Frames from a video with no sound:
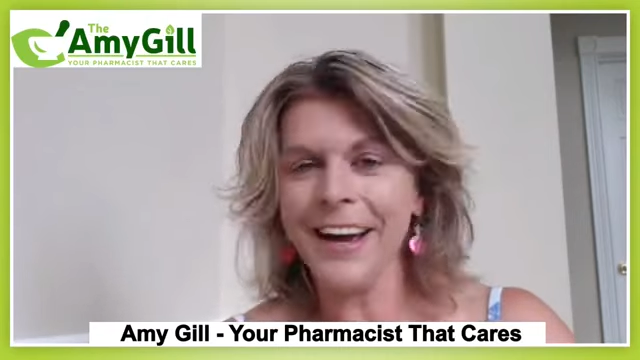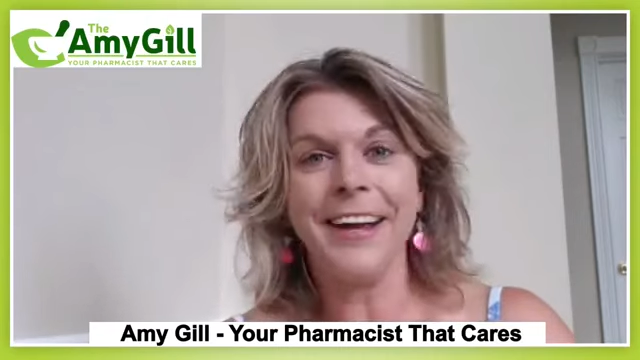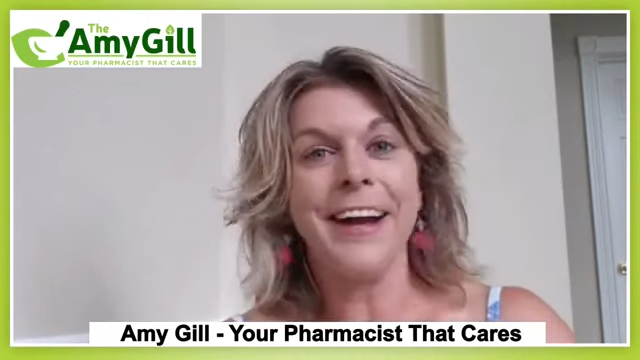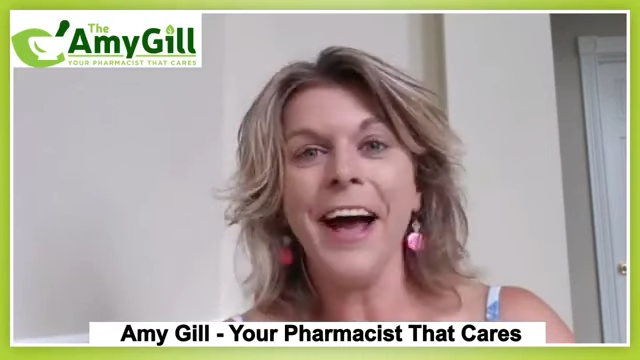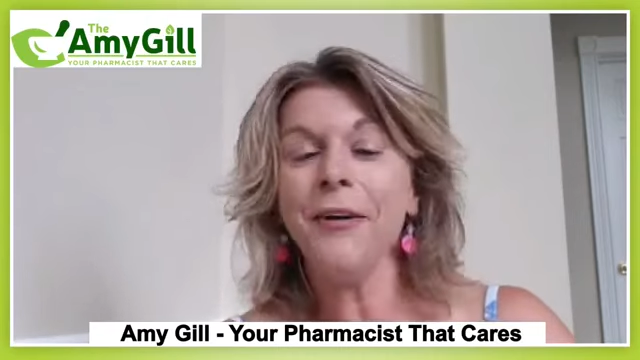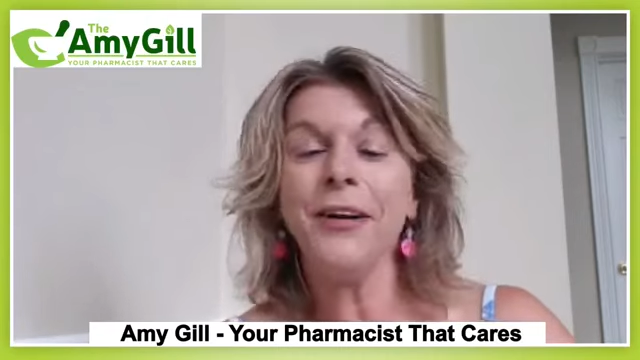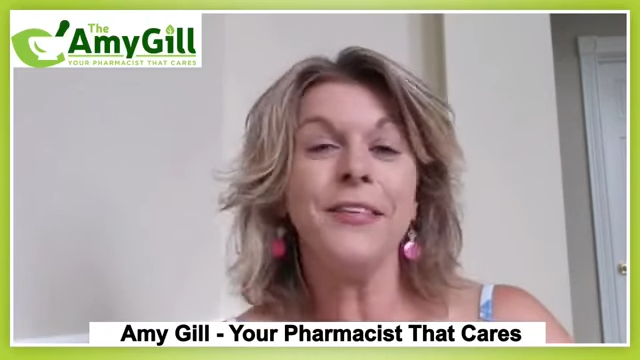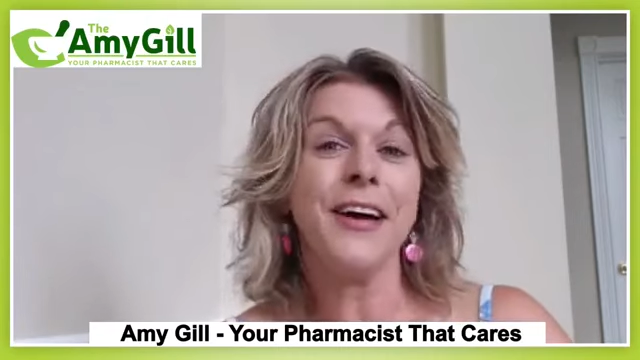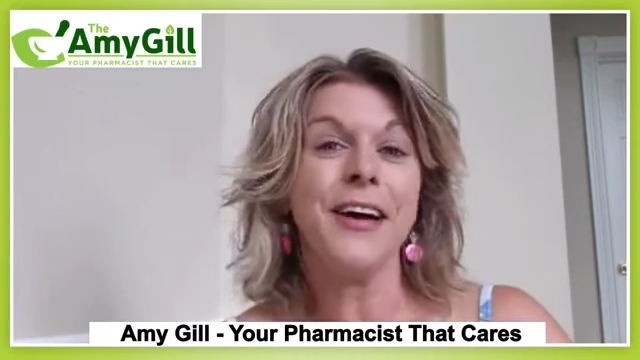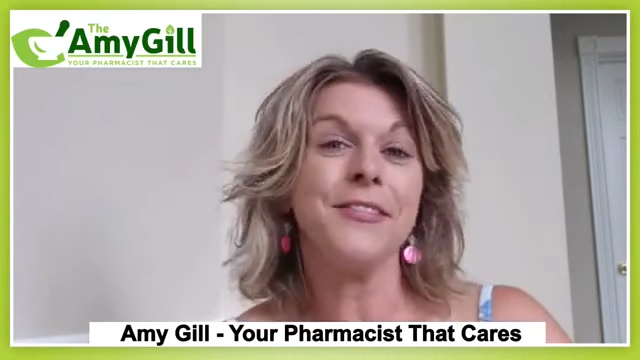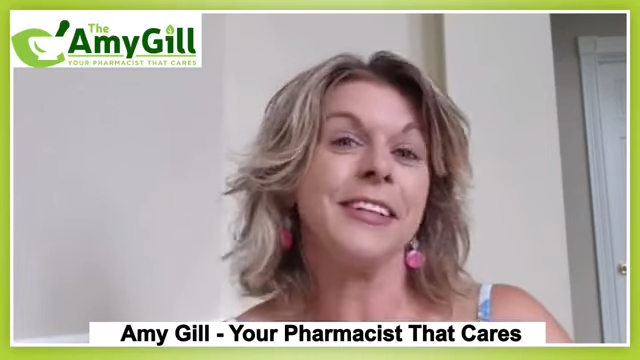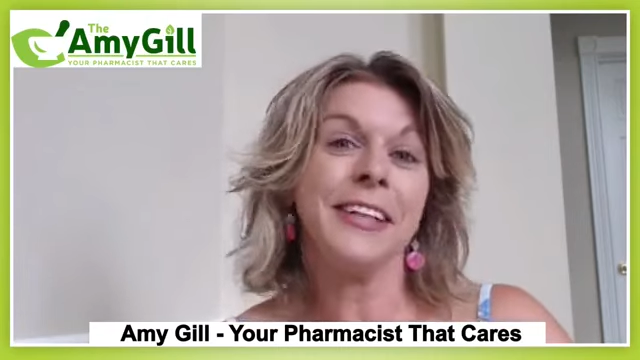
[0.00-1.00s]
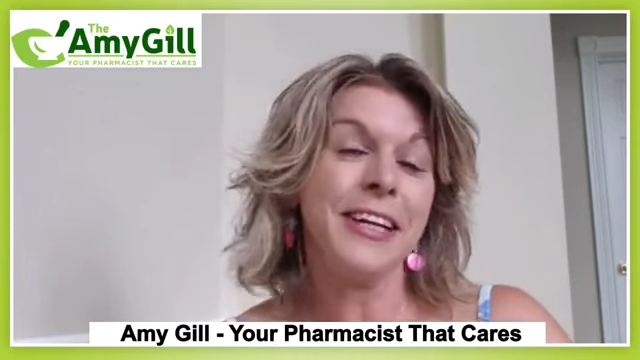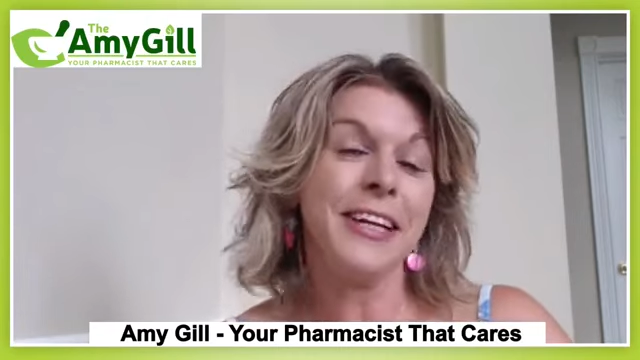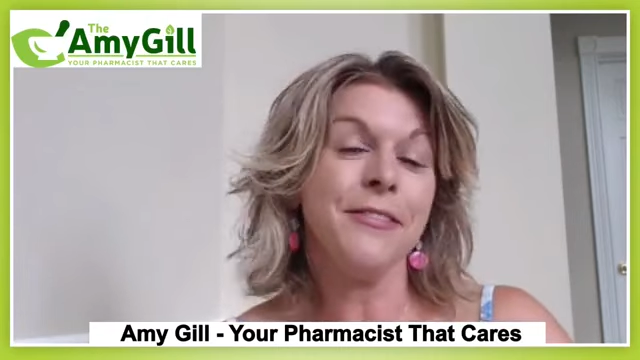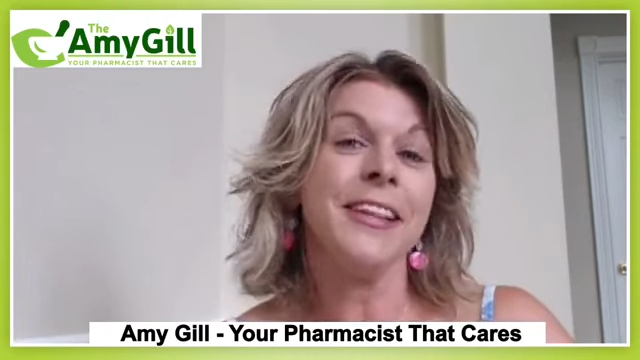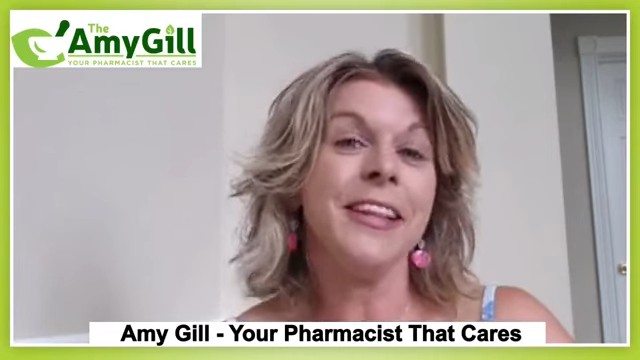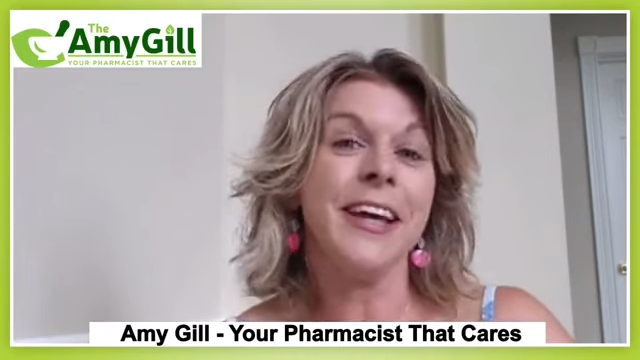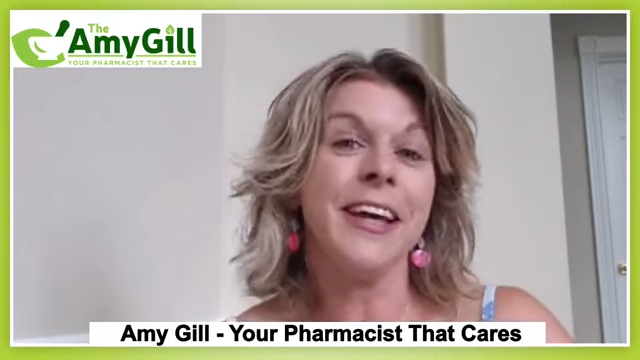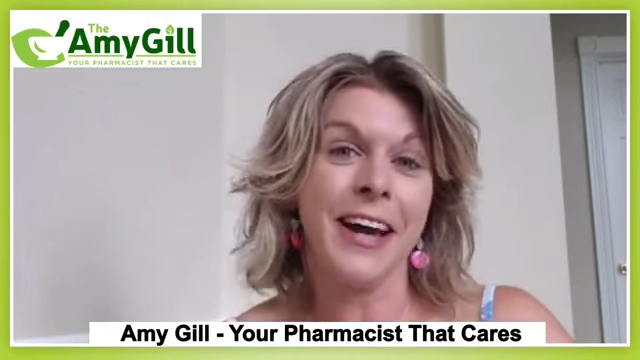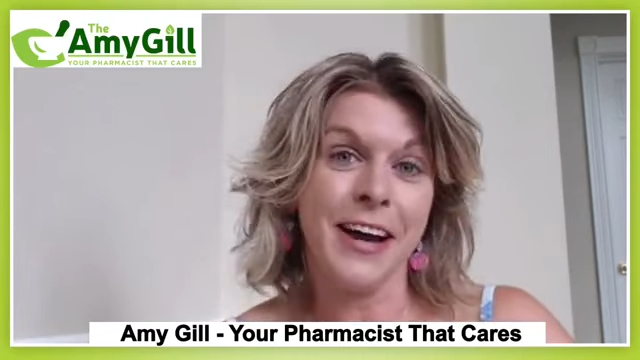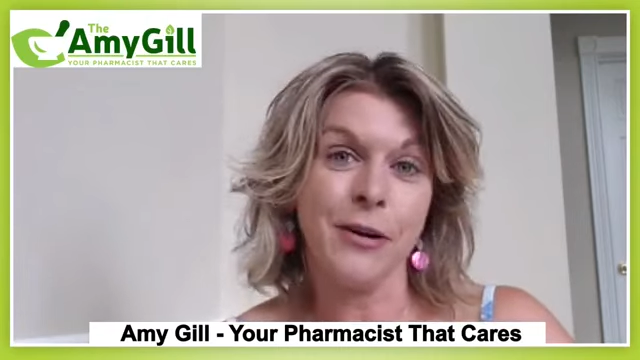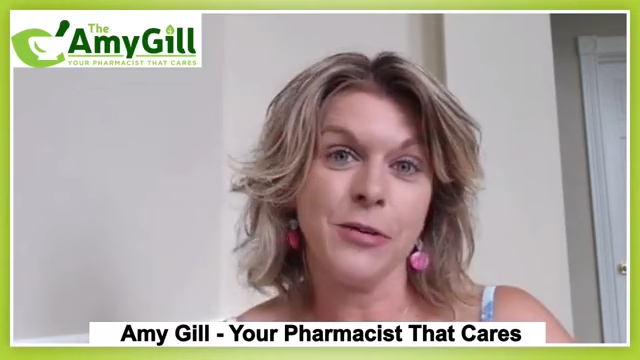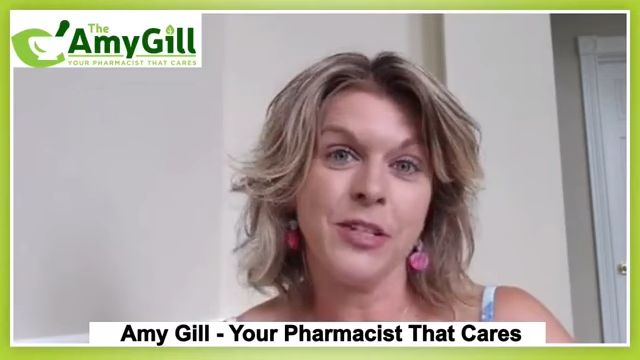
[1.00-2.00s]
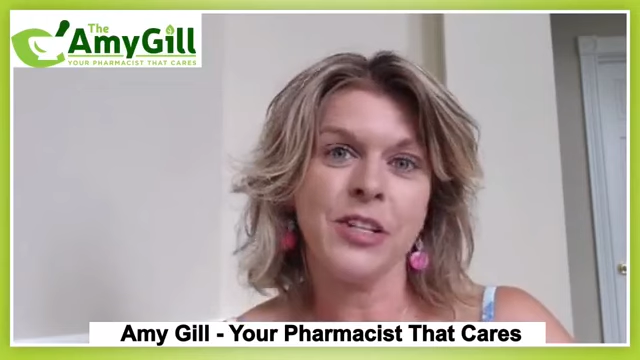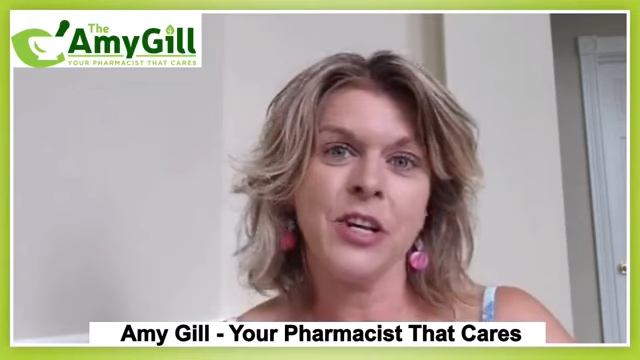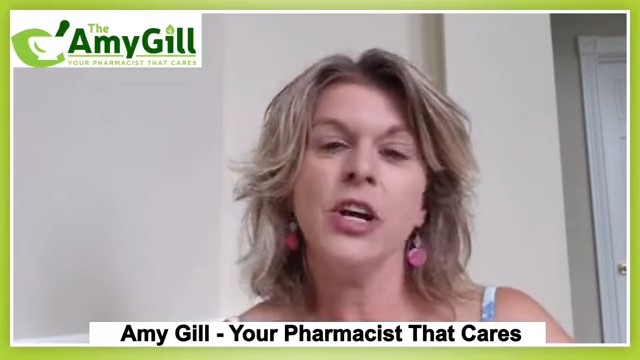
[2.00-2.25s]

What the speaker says: And I don't even have to leave the house.